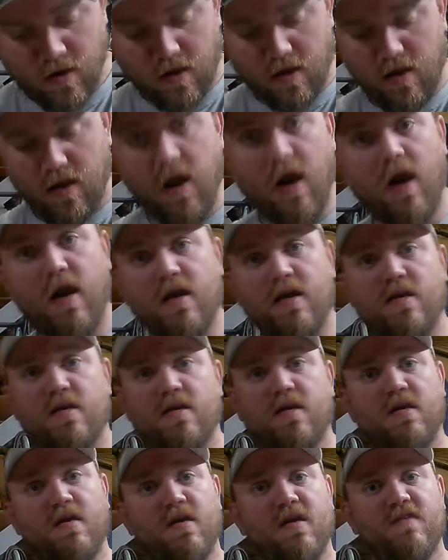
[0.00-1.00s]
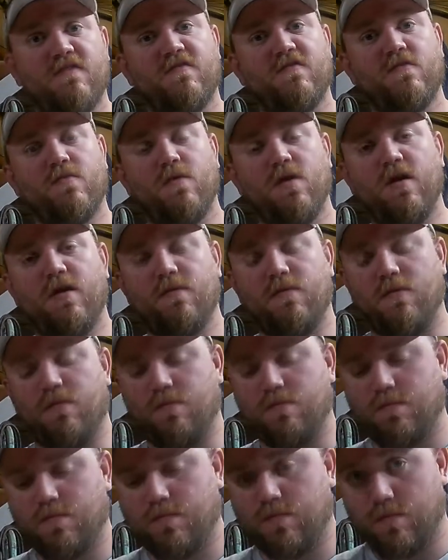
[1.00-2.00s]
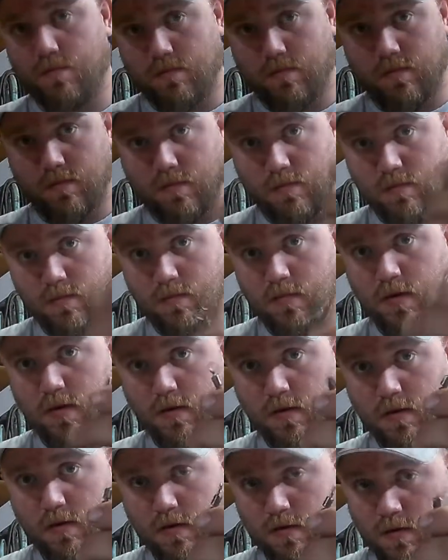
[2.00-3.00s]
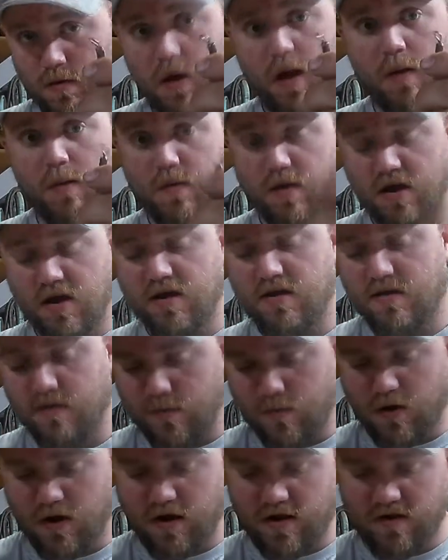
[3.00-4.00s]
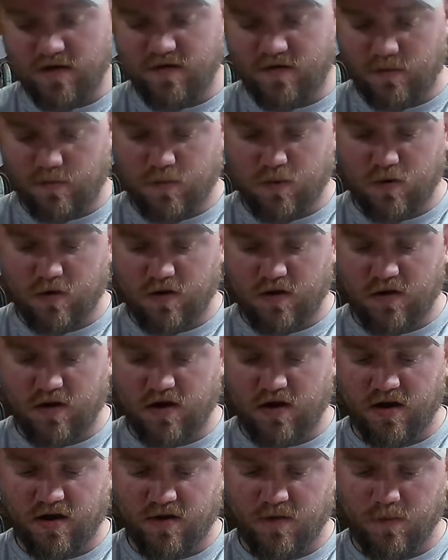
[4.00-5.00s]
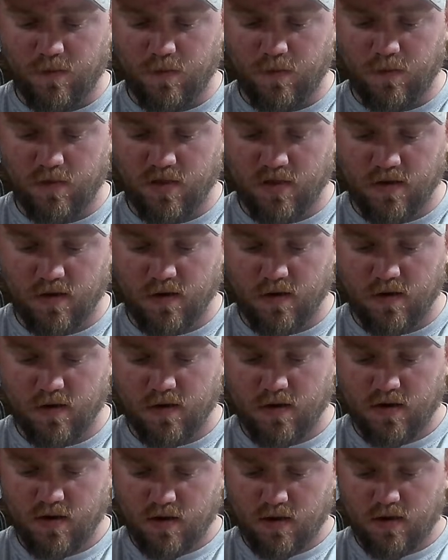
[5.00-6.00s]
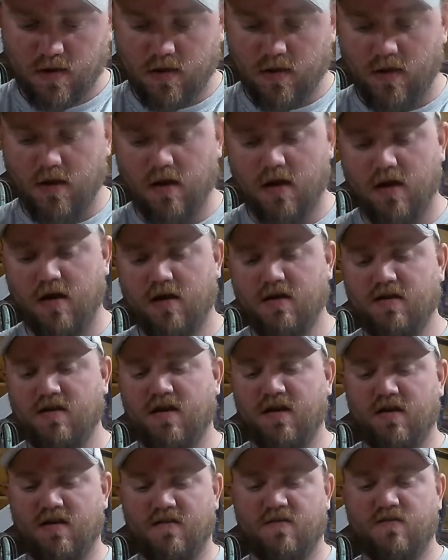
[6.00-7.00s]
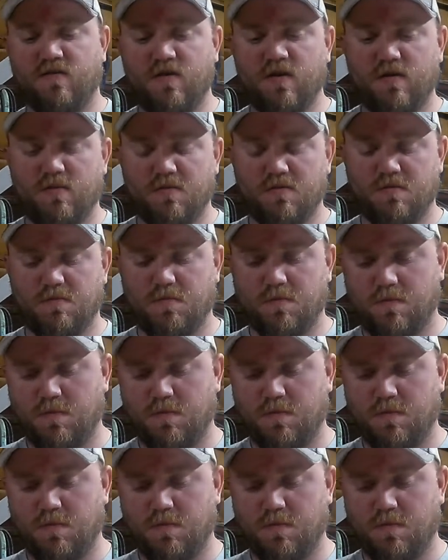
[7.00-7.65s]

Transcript: Alright. You got your swivel. I'm going to get to why this is important later. Alright. Take your swivel.